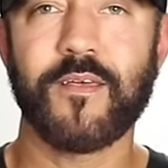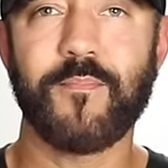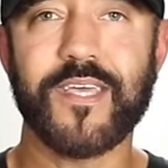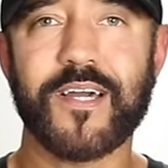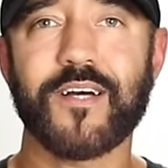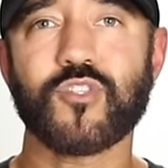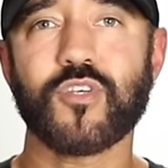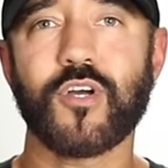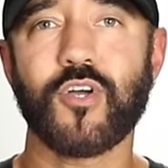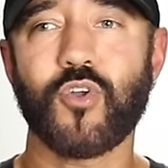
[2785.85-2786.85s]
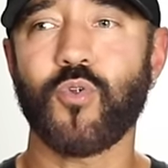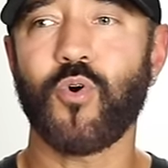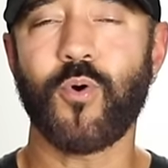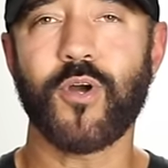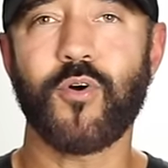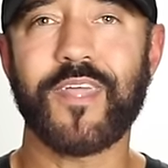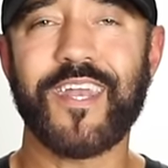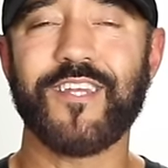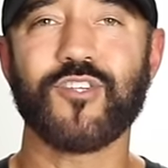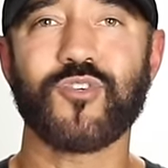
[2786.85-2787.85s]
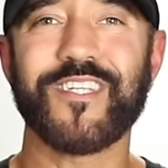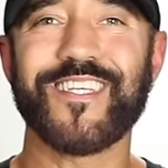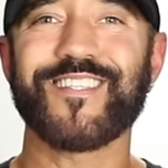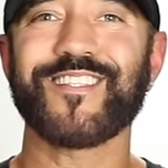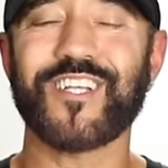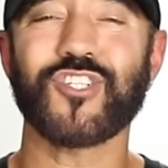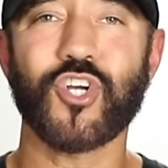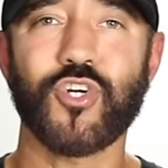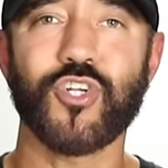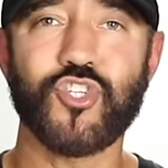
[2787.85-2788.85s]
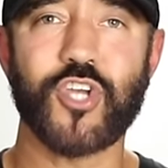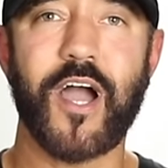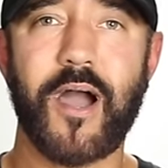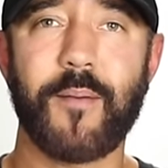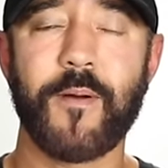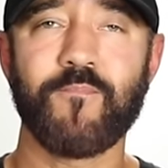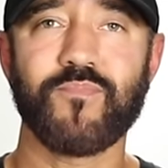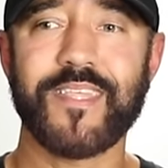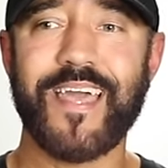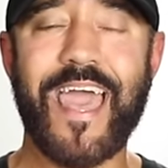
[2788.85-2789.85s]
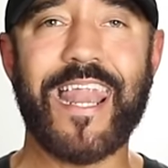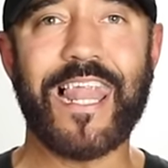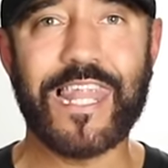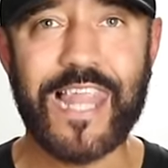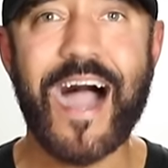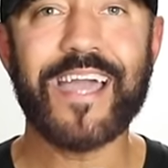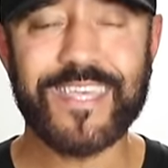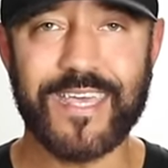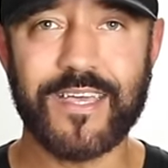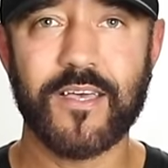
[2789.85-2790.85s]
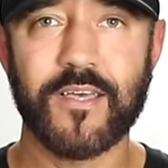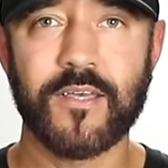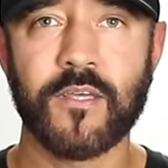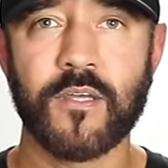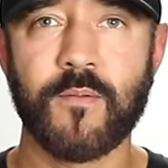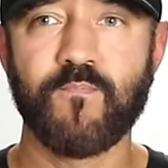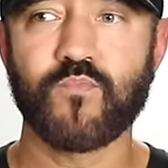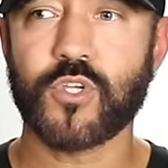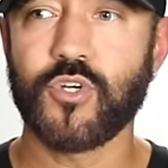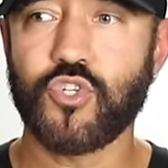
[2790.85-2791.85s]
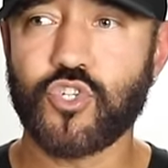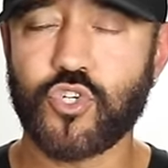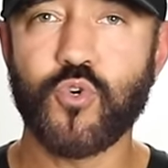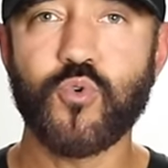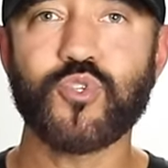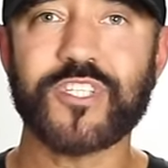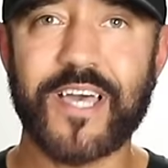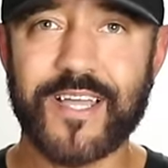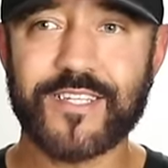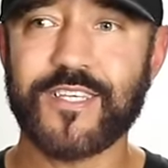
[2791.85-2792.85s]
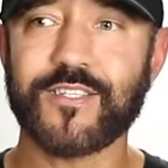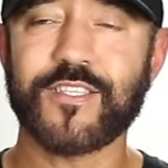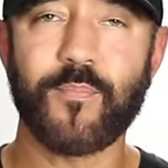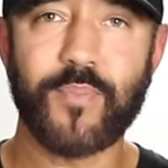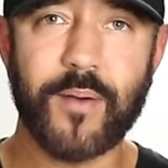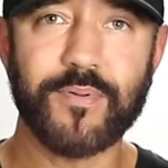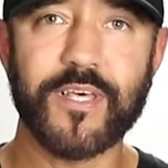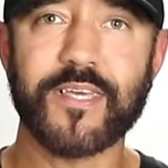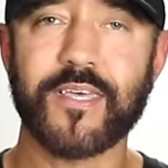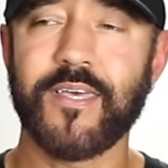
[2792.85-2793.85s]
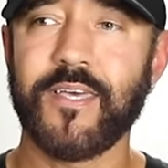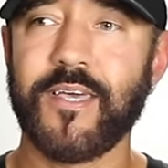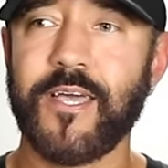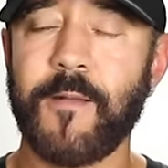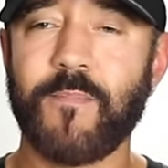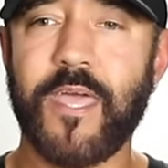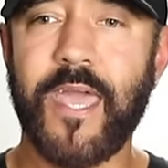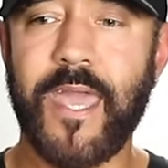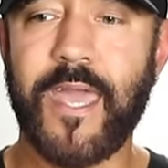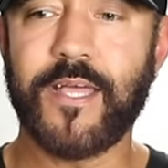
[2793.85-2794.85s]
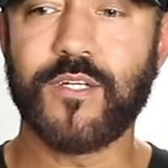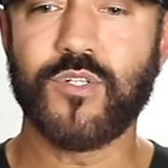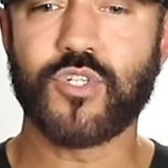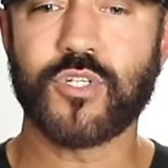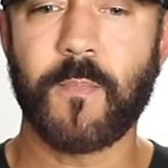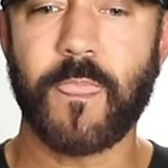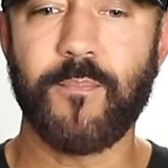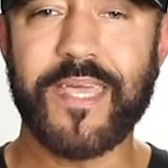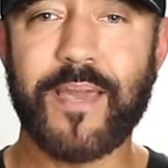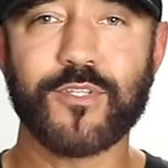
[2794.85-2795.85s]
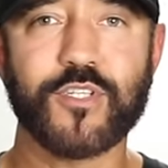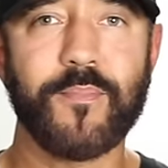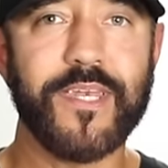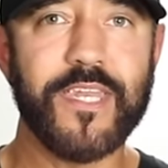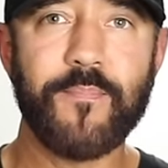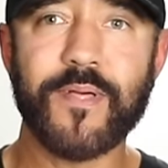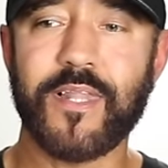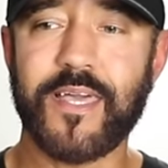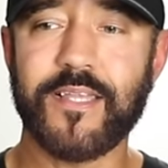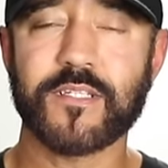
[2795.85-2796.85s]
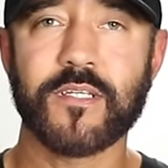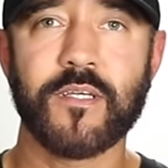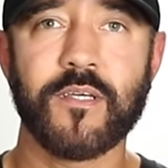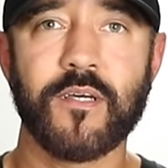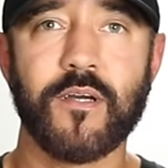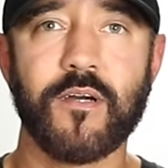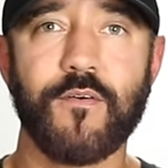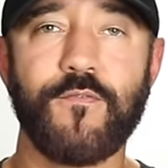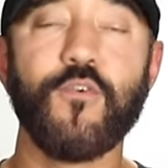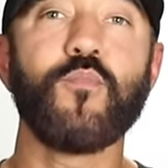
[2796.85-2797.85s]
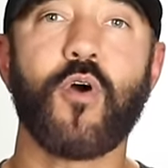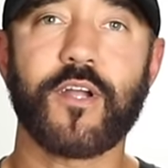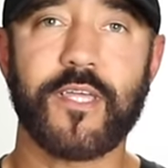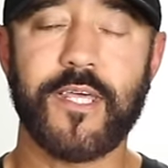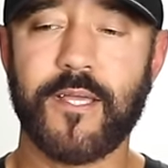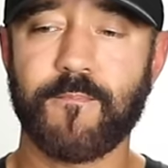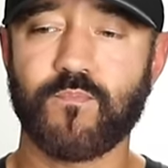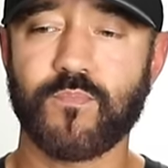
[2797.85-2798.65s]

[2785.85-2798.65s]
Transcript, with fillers: because canola oil and that industry did such a good job at lying to scientists and the public and being able to manipulate food marketing,